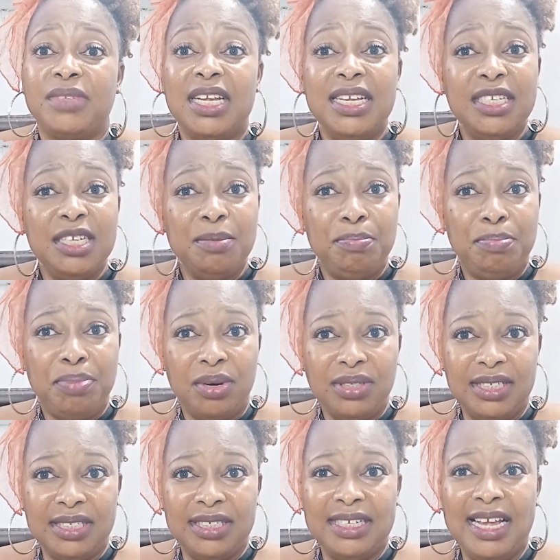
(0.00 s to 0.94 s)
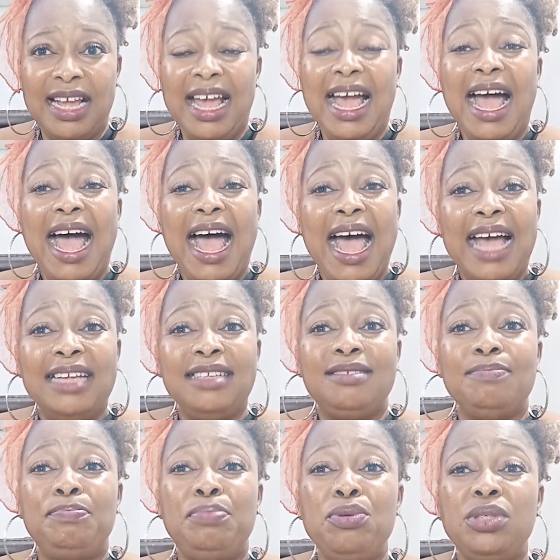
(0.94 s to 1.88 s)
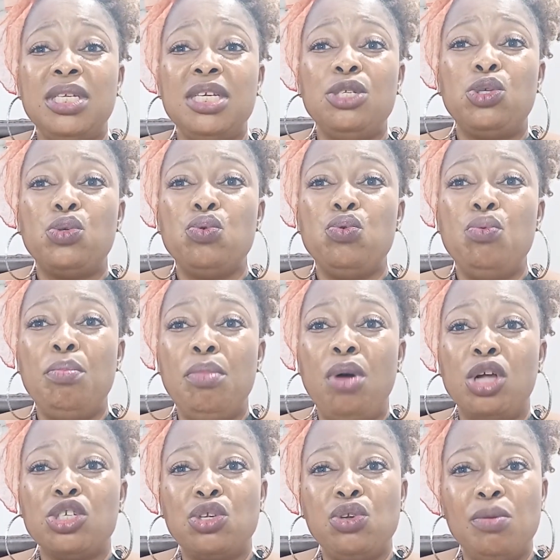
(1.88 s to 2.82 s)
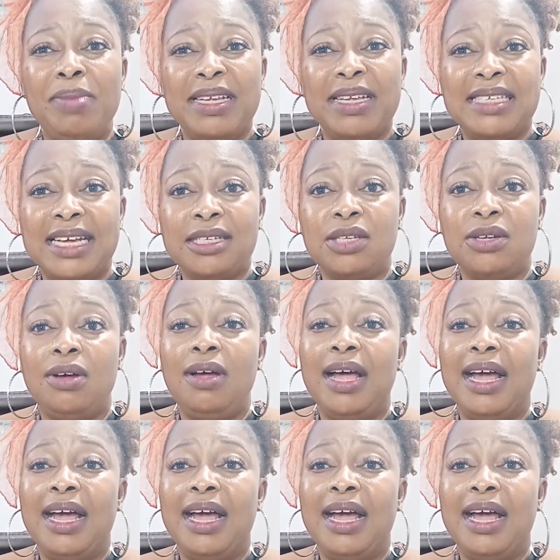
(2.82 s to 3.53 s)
in the body, and putting too much clobetasol